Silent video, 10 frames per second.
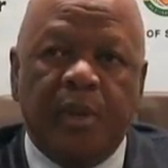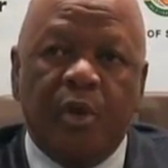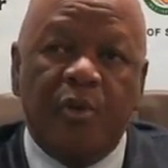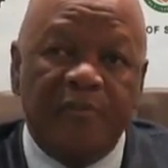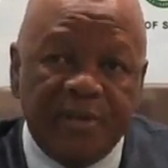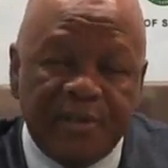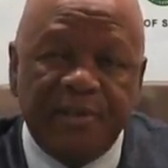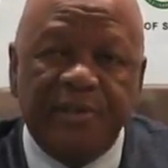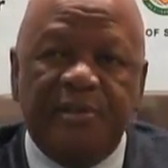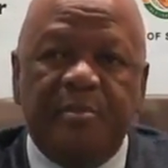We have
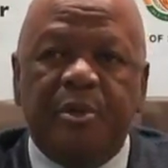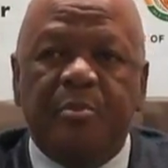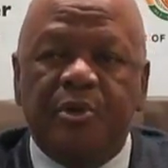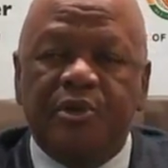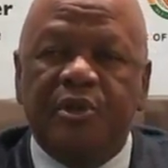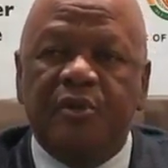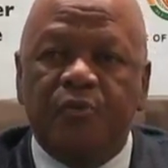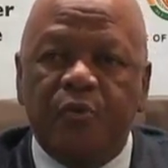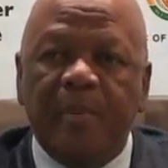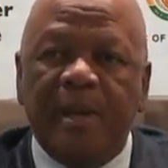increased the proportion
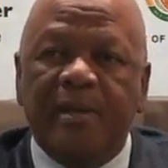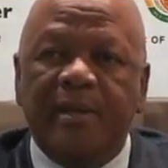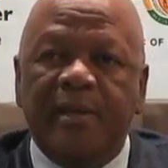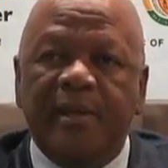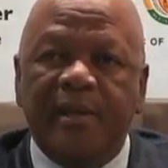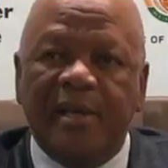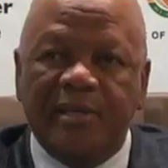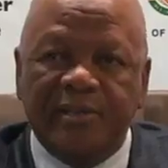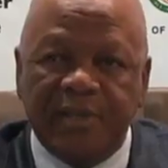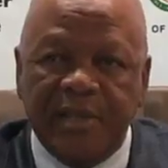of women in
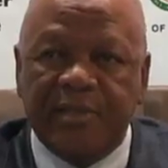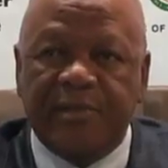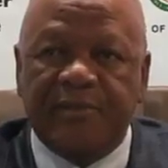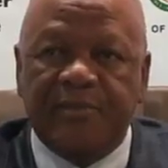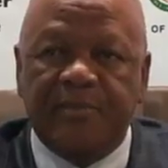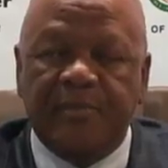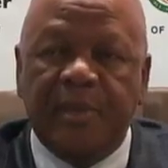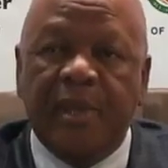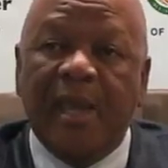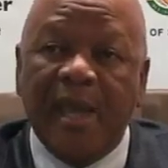legislatures
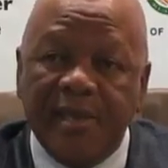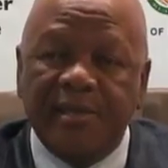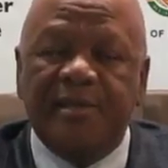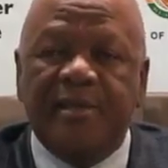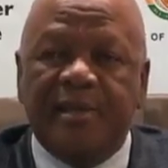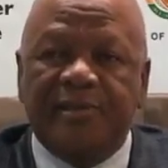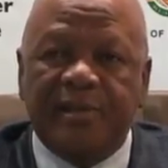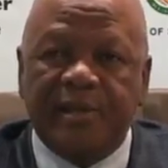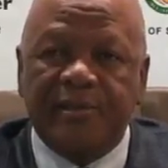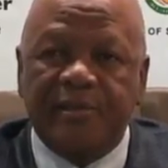and in the
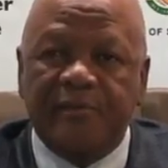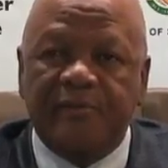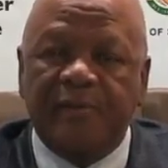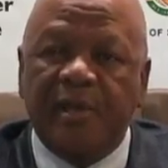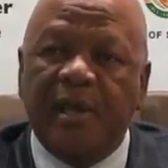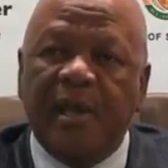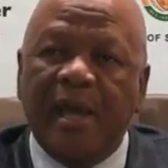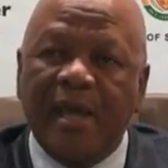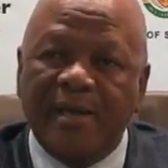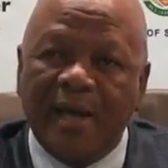executive,
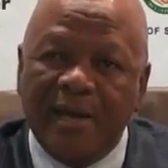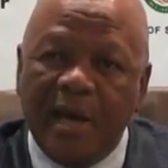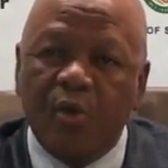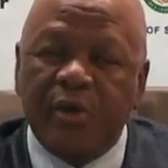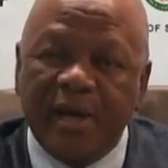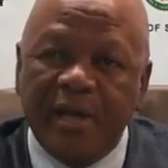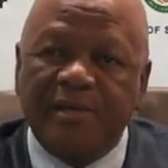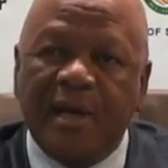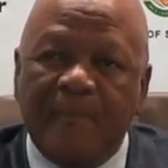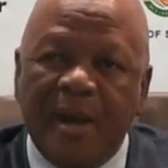and are now
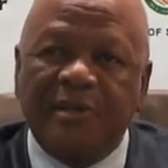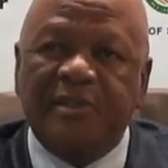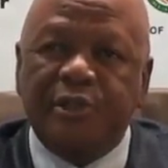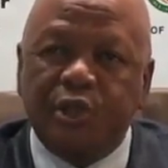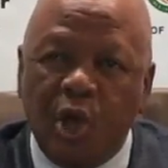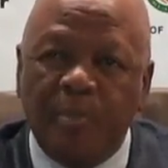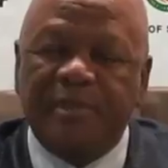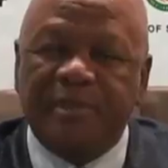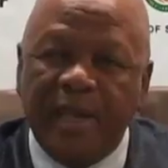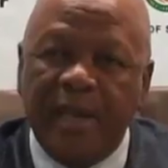ranked amongst the top
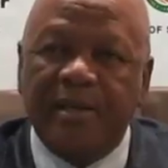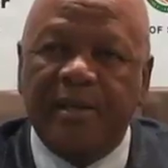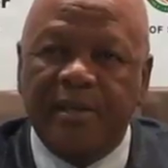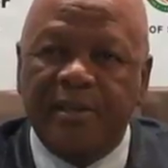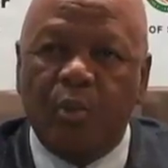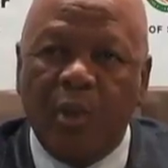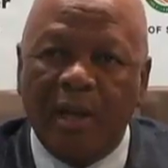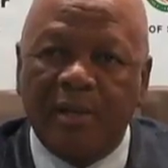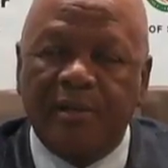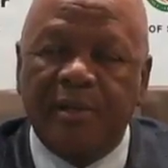10 in the
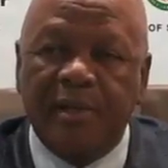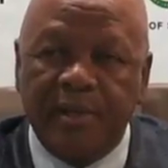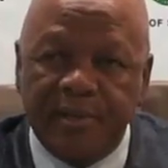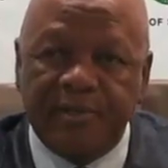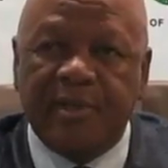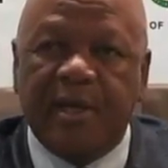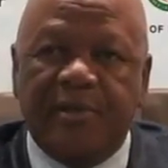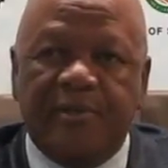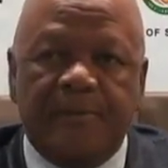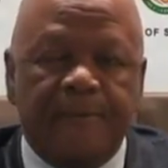world in this regard.